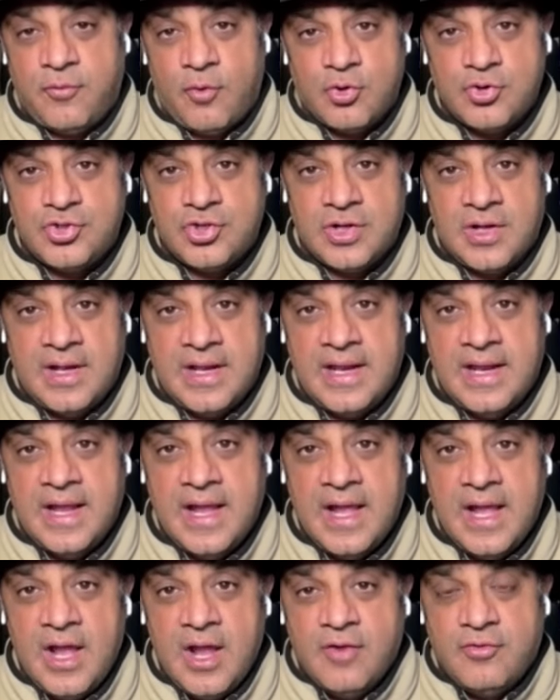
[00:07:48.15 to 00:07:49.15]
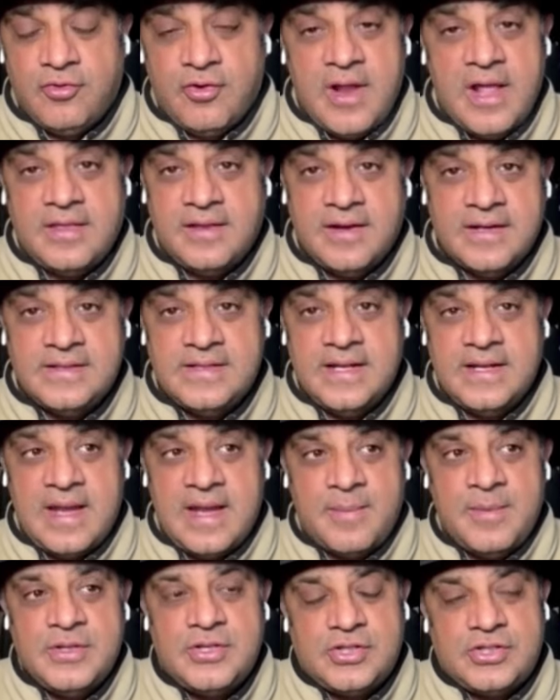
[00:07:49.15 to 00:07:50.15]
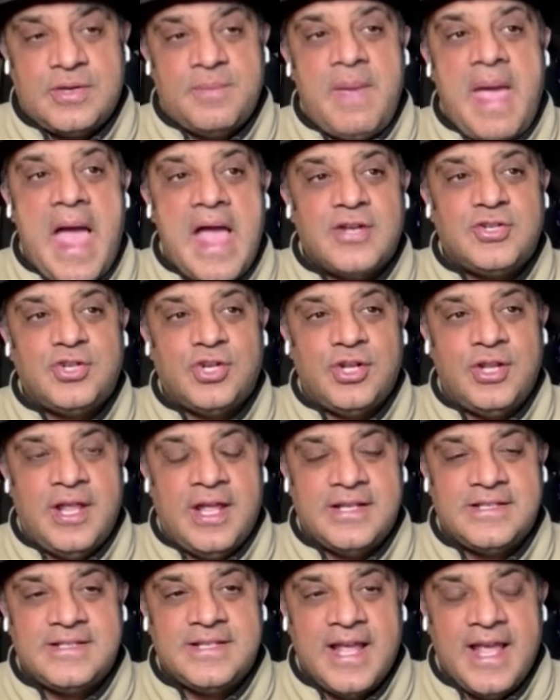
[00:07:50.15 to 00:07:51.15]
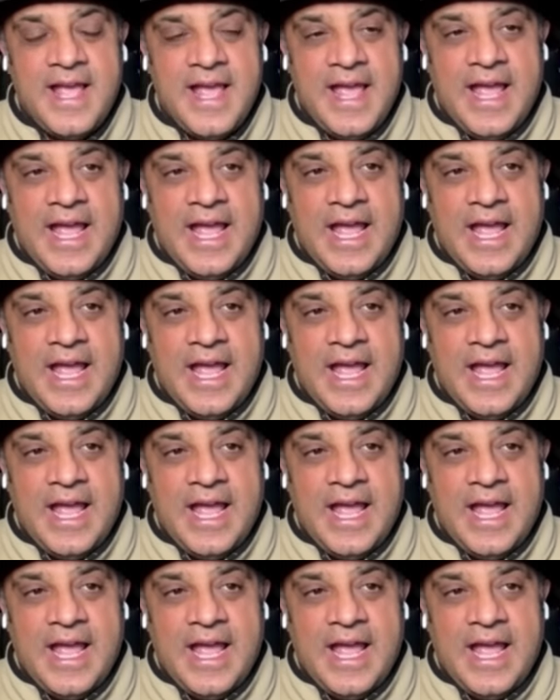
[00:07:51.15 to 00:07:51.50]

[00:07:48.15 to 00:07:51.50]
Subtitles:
Unfortunately for Nathan, it didn't. I mean, just imagine that,